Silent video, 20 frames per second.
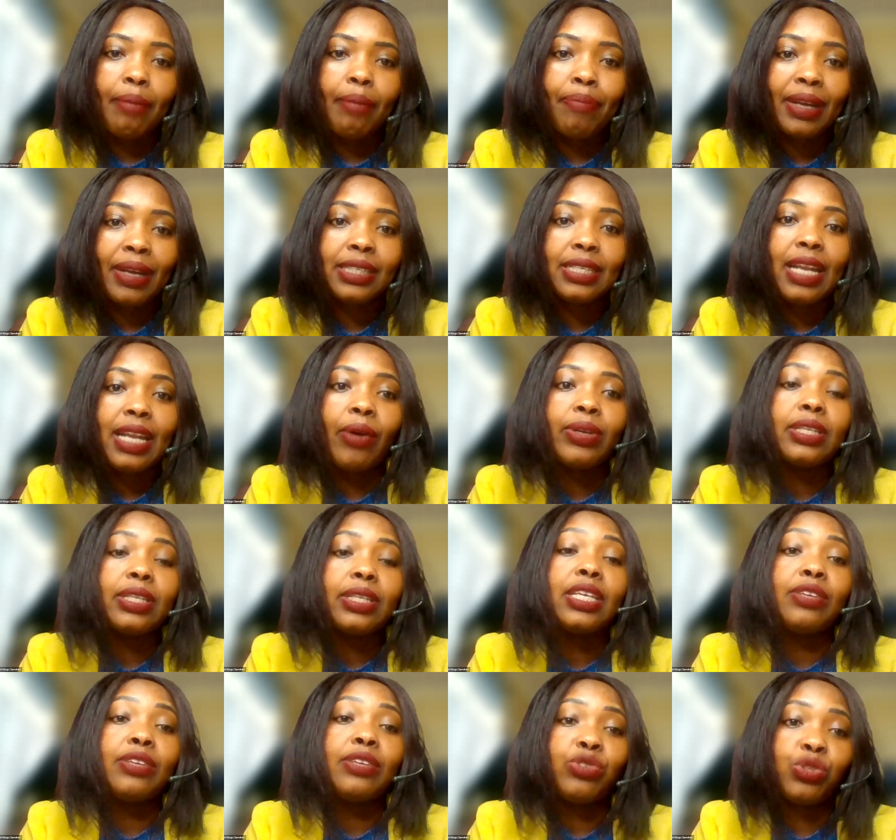But now
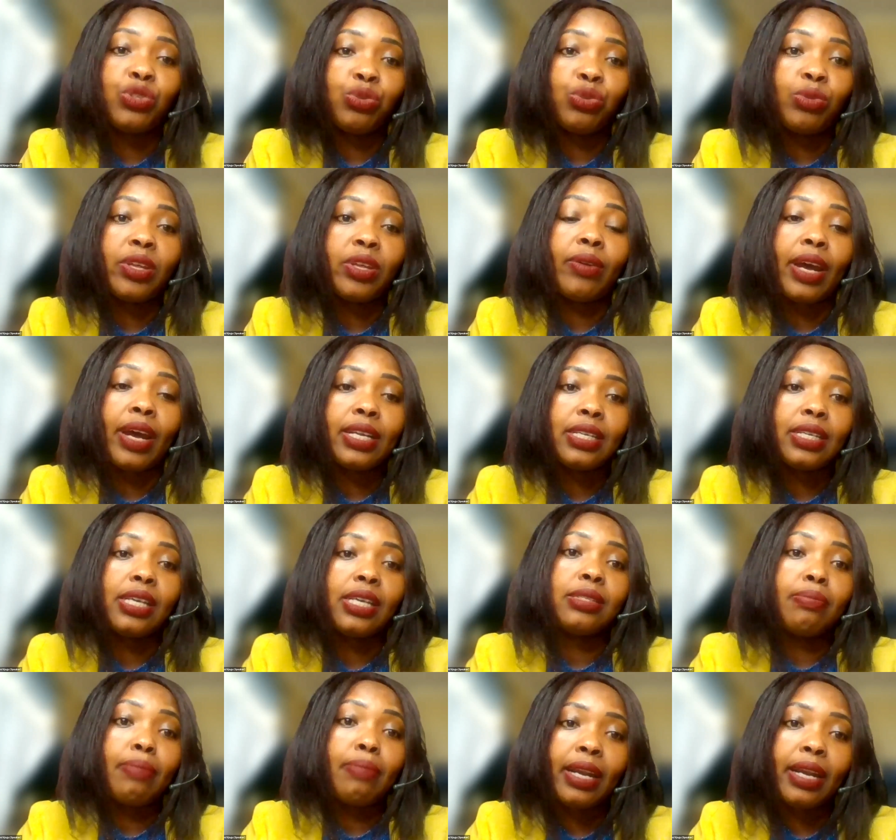it gives you the right
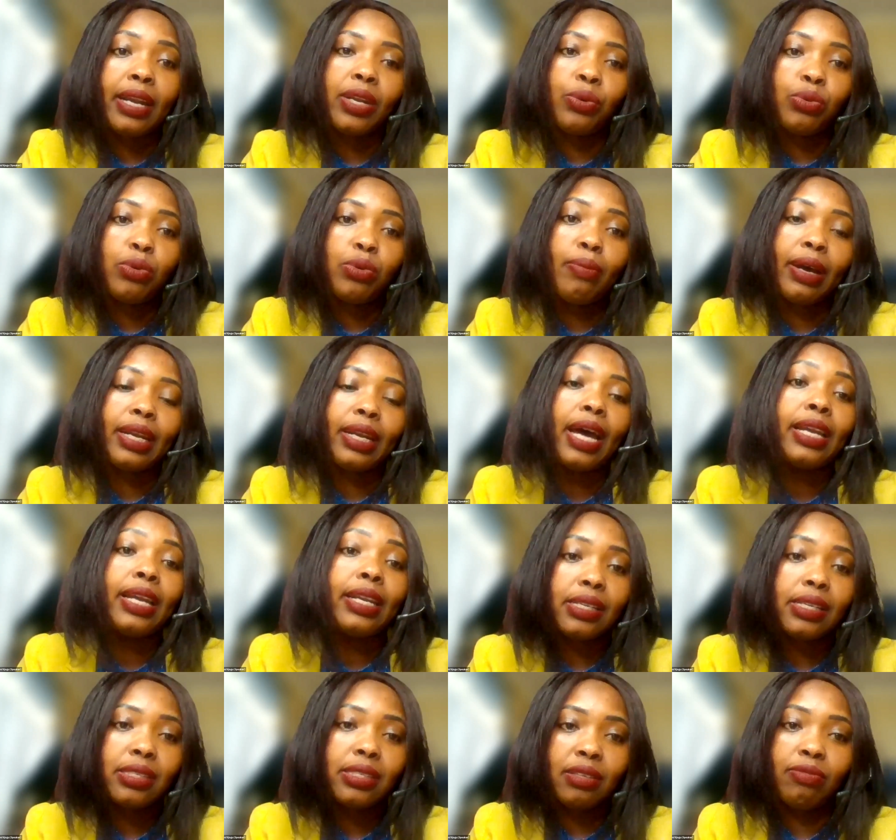as man and woman
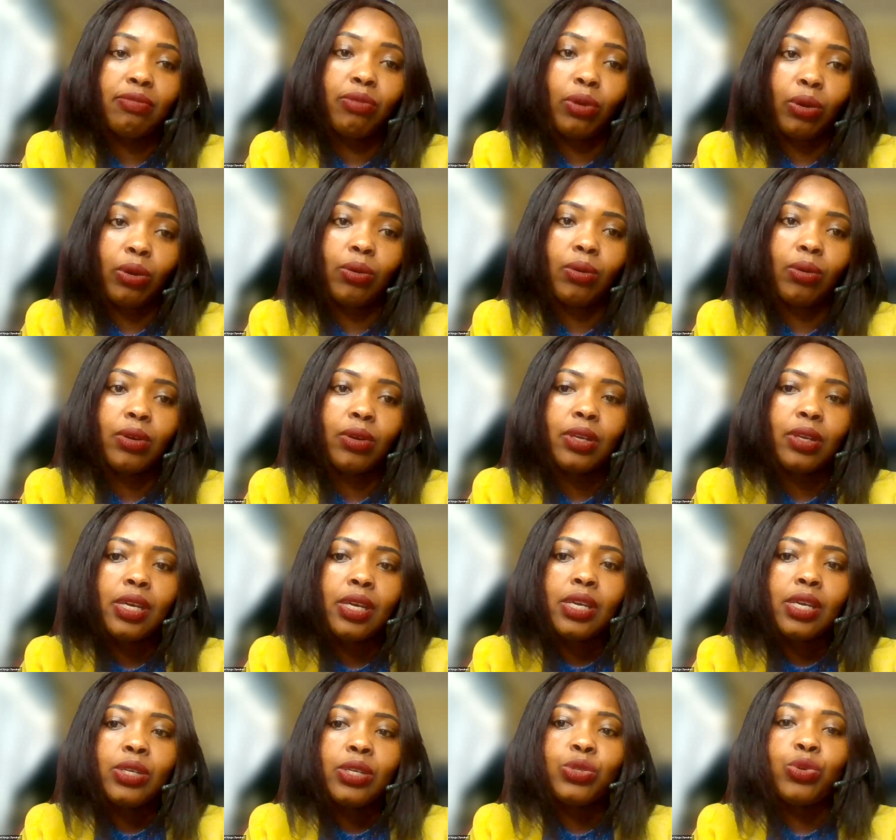under civil law.
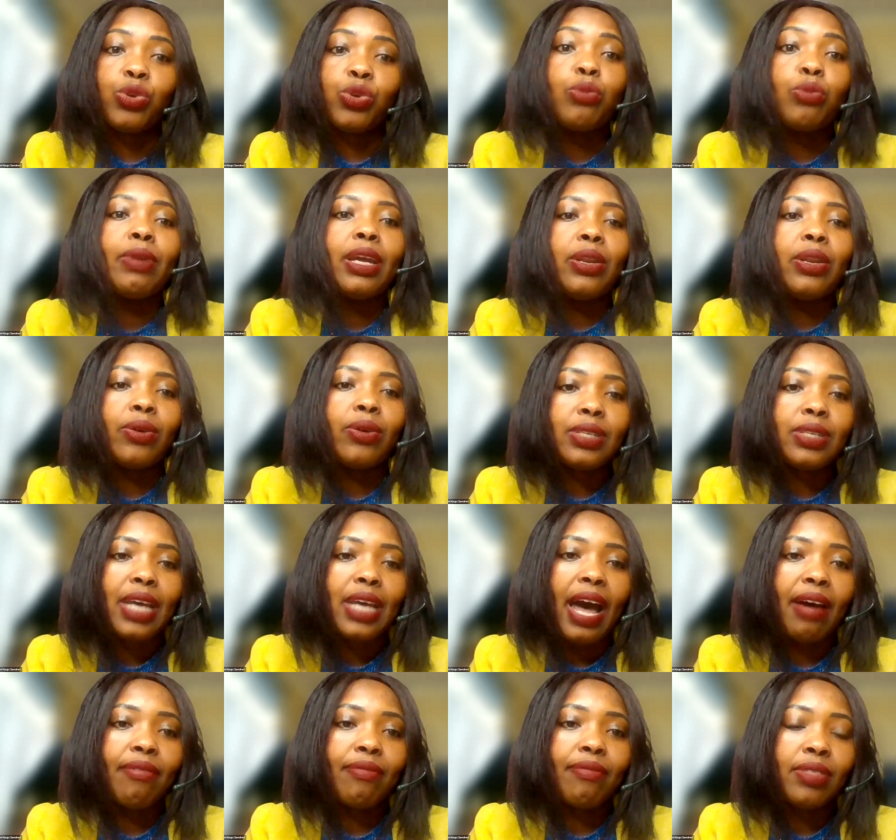So you may not
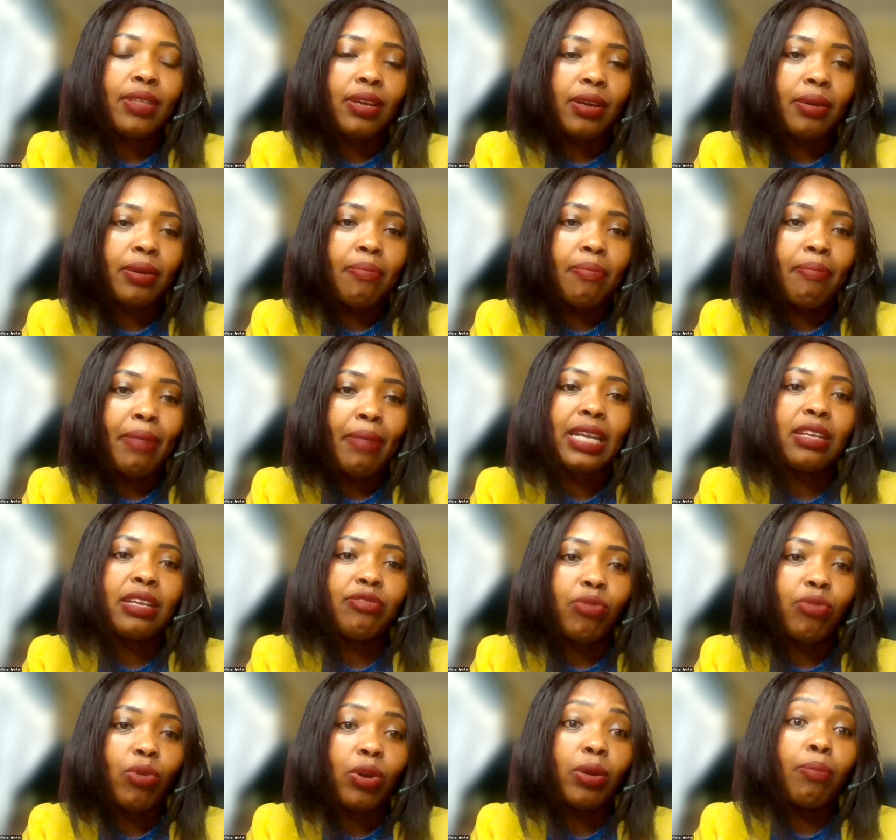have the money
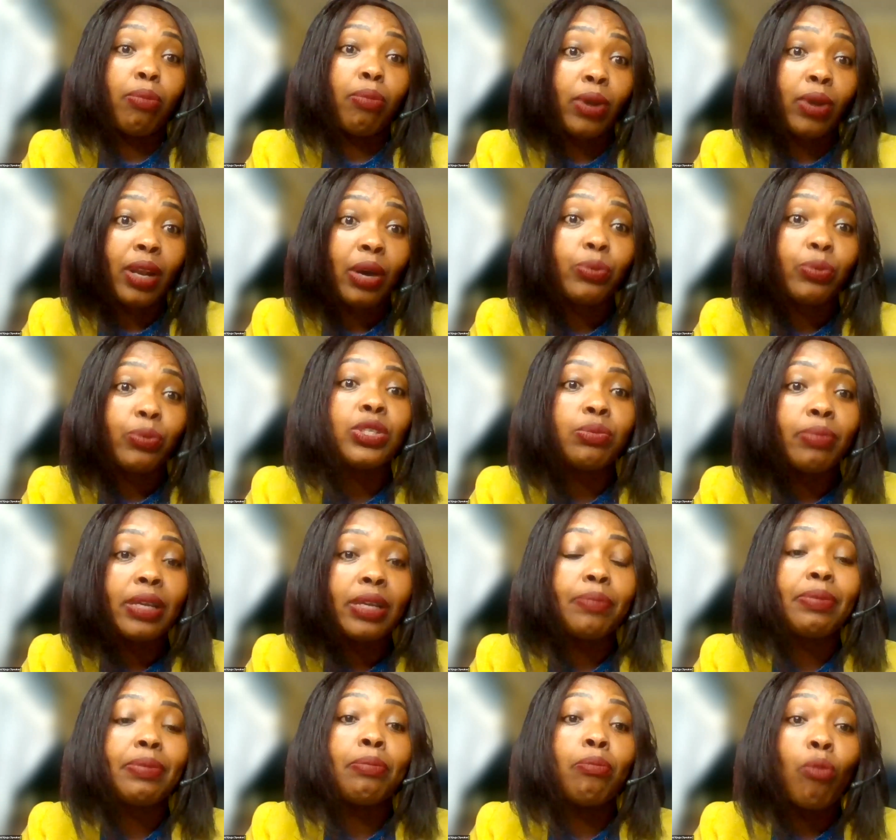for lobola, which
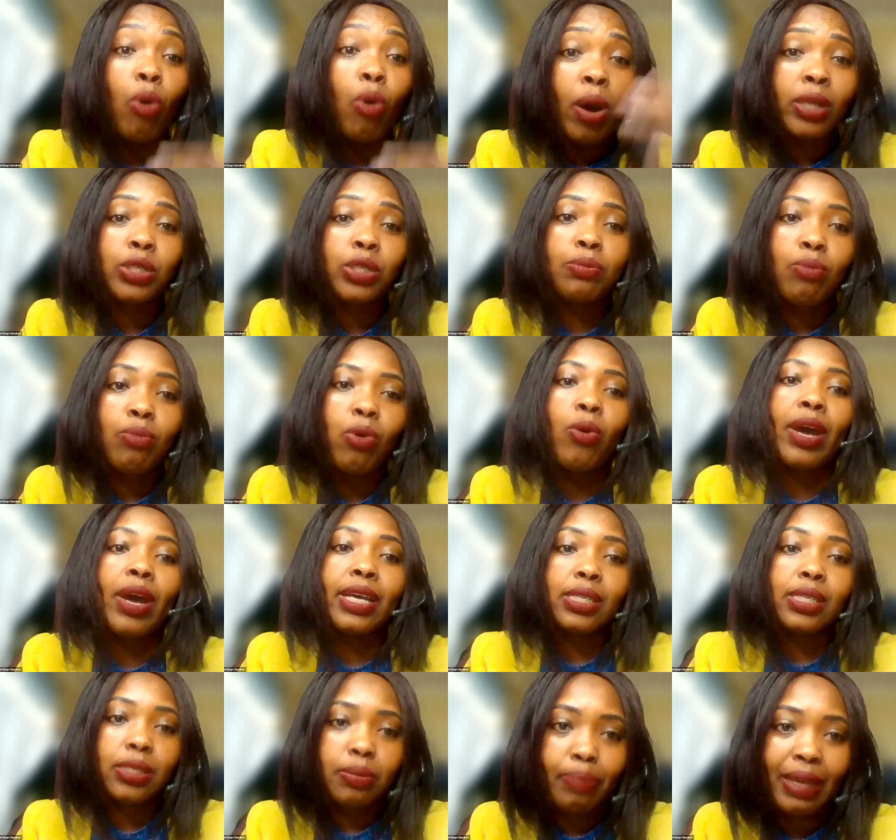may be much more
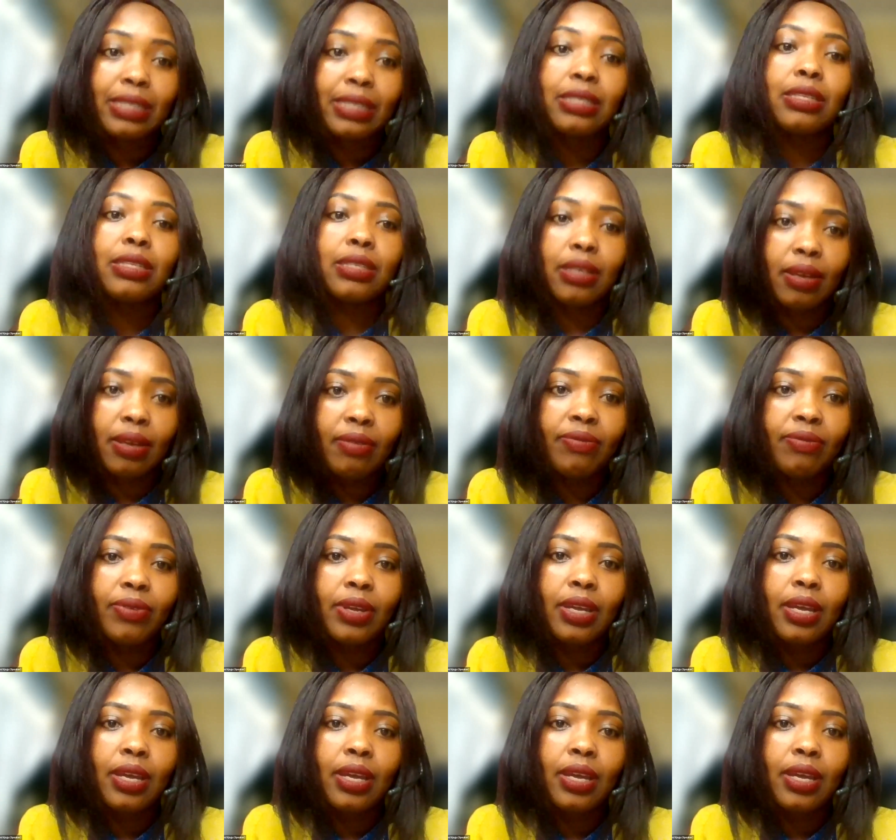expensive.